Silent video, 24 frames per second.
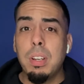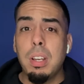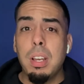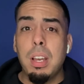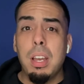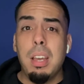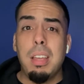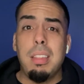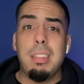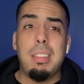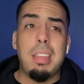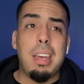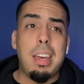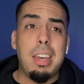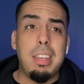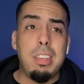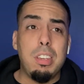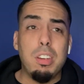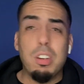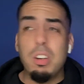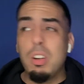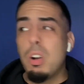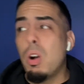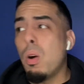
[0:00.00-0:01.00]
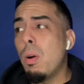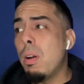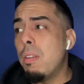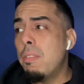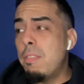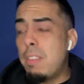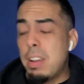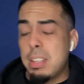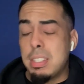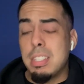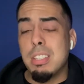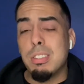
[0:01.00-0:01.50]
then you could go
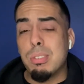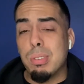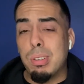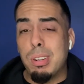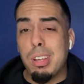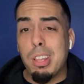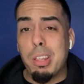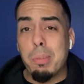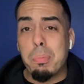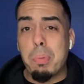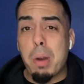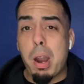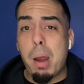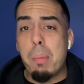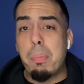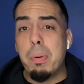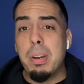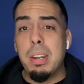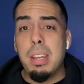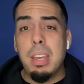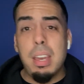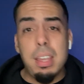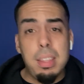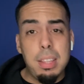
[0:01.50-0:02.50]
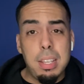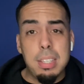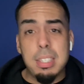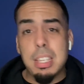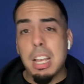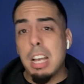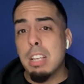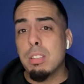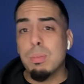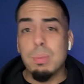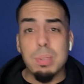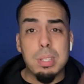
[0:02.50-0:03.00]
invest into another property, and this
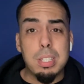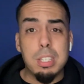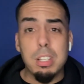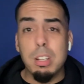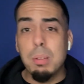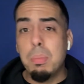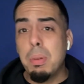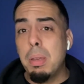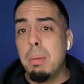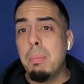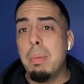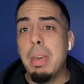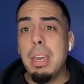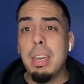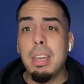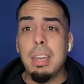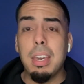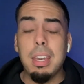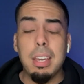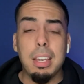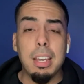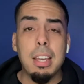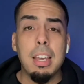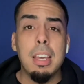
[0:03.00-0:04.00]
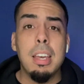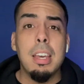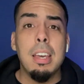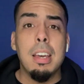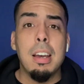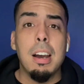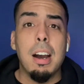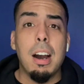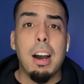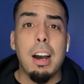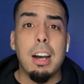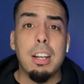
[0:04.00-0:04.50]
house will still be making
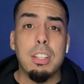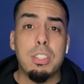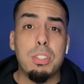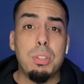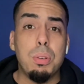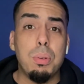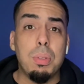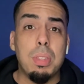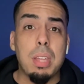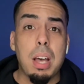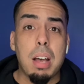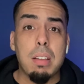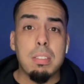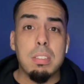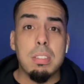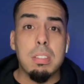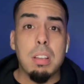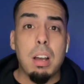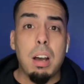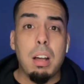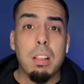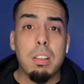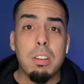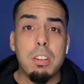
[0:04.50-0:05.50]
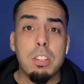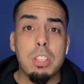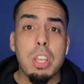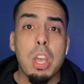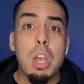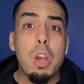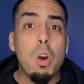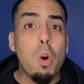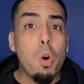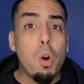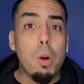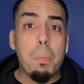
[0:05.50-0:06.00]
$2,000
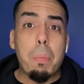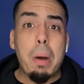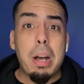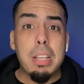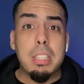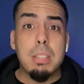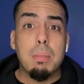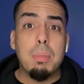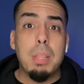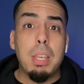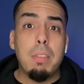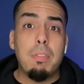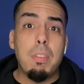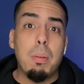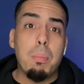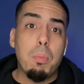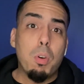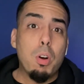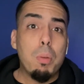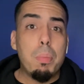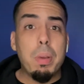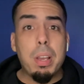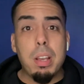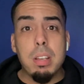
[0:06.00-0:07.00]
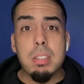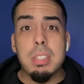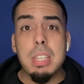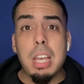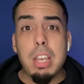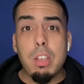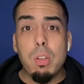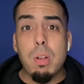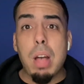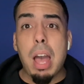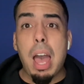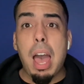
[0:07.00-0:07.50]
or possibly even more, because now
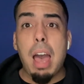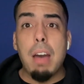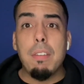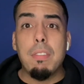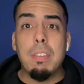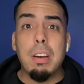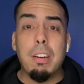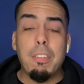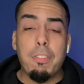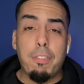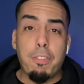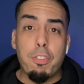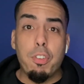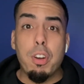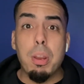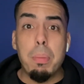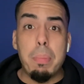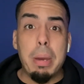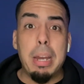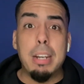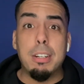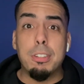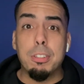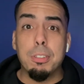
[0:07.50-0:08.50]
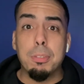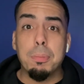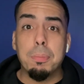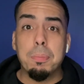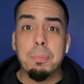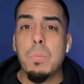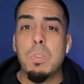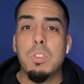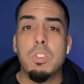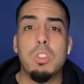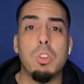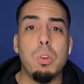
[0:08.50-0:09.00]
you'll have a free bedroom.
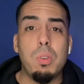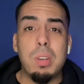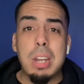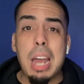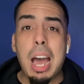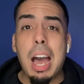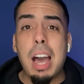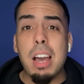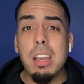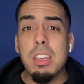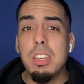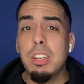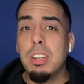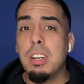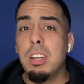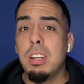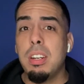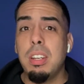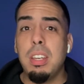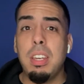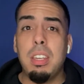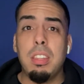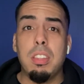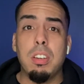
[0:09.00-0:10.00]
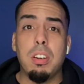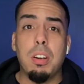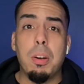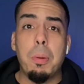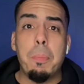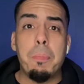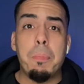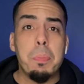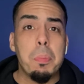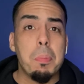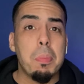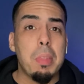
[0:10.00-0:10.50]
So now you could either
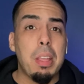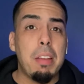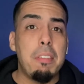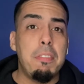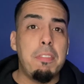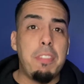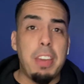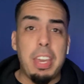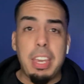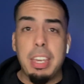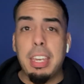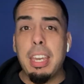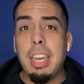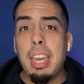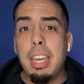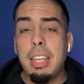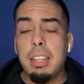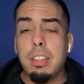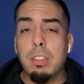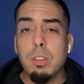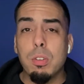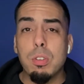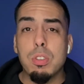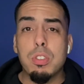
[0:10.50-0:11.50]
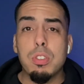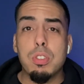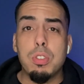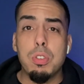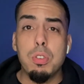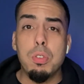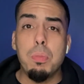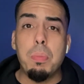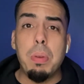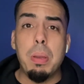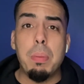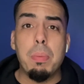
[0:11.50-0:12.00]
vacate those 2
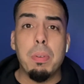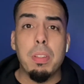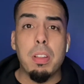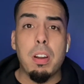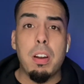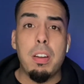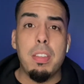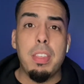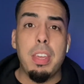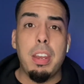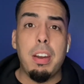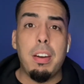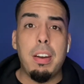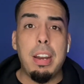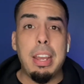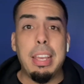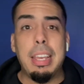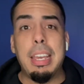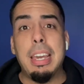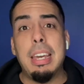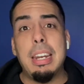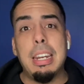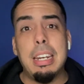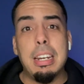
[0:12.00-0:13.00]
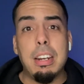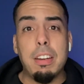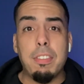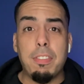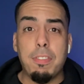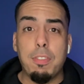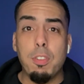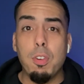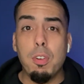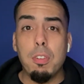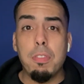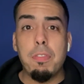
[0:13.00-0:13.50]
people that are there and get in a
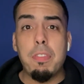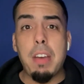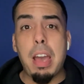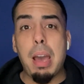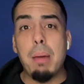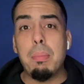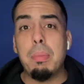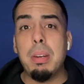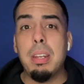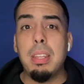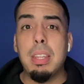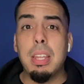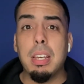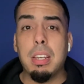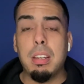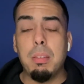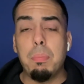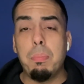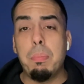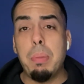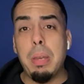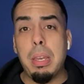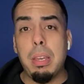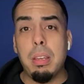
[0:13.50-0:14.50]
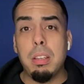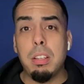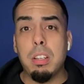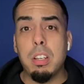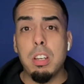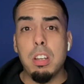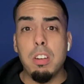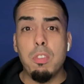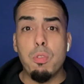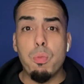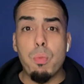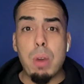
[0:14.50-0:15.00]
full family that
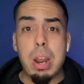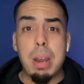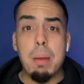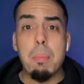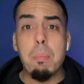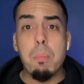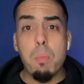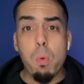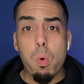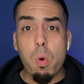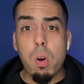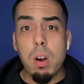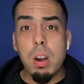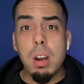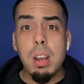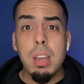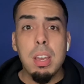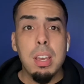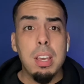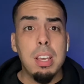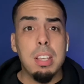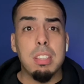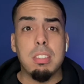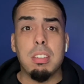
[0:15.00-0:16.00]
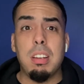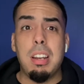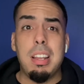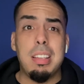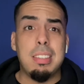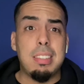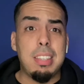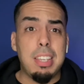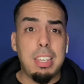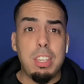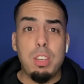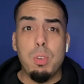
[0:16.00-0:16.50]
could rent more. So let's
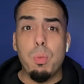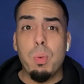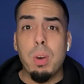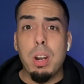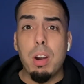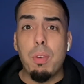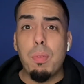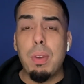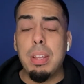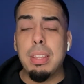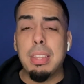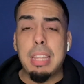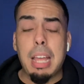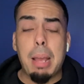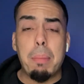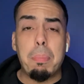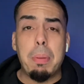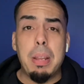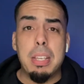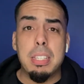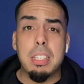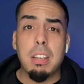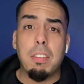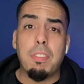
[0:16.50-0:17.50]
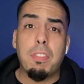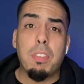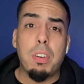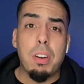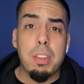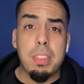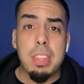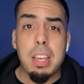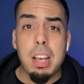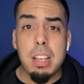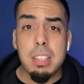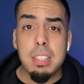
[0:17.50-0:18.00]
say you want to rent that place out for
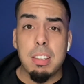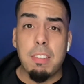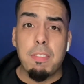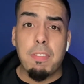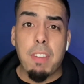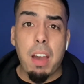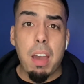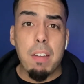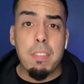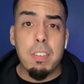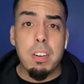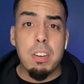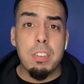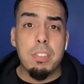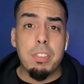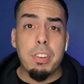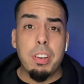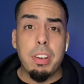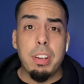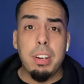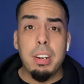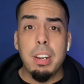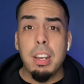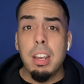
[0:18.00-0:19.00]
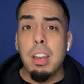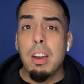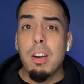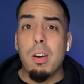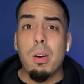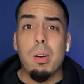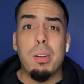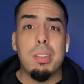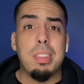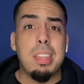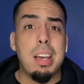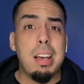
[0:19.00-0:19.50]
$1,500
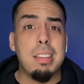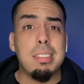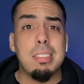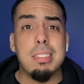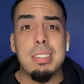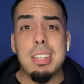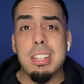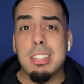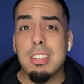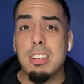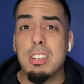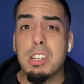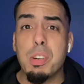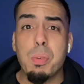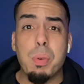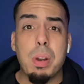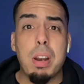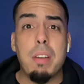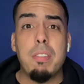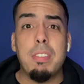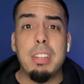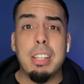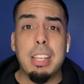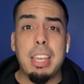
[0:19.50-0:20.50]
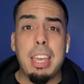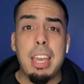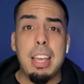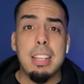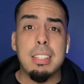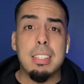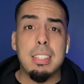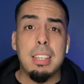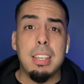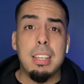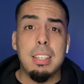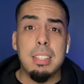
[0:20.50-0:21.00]
or $1,600, whatever the case
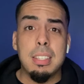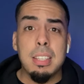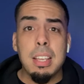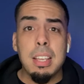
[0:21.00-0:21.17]
is,